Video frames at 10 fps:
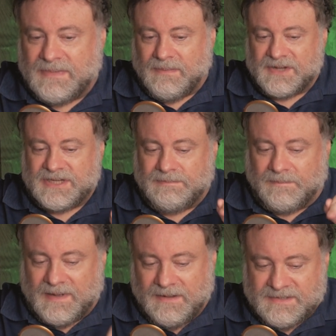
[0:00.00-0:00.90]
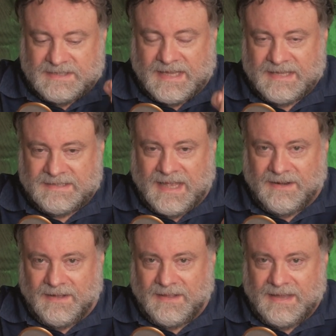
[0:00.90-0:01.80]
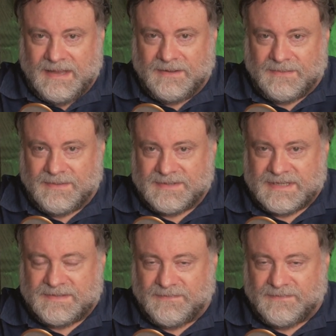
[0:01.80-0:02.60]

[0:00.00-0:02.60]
But what she proposes is that iron causes